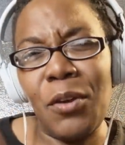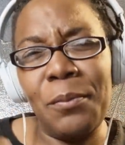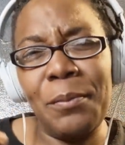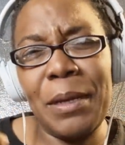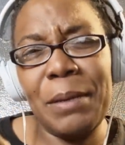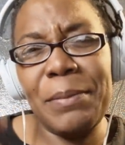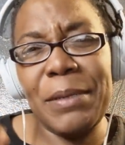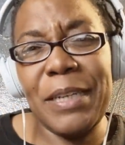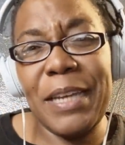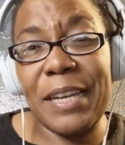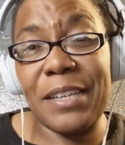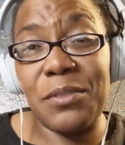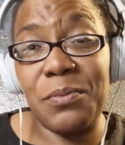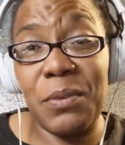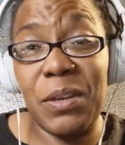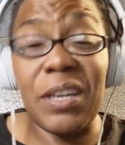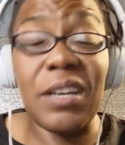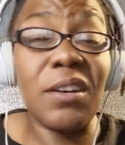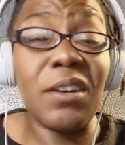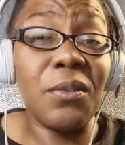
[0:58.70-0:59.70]
maybe next
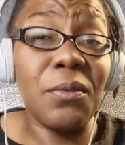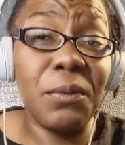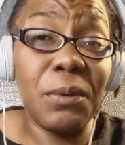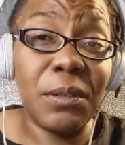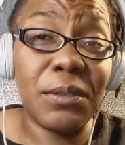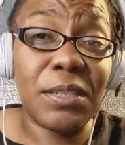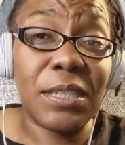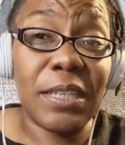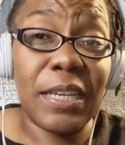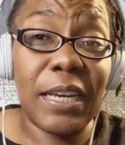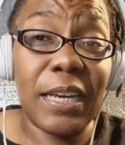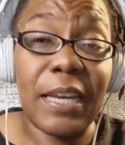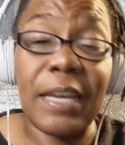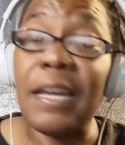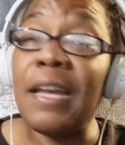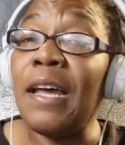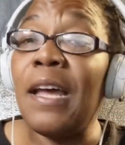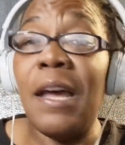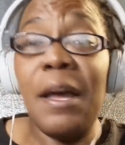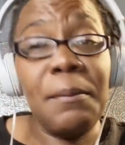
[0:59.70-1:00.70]
week. We'll see.
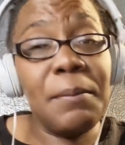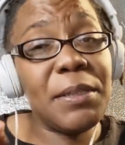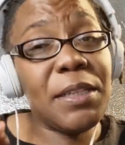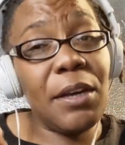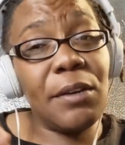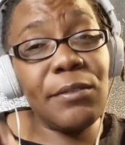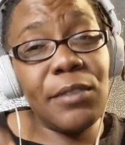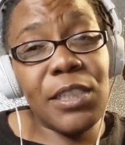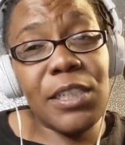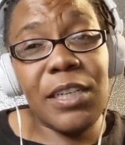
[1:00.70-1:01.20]
But don't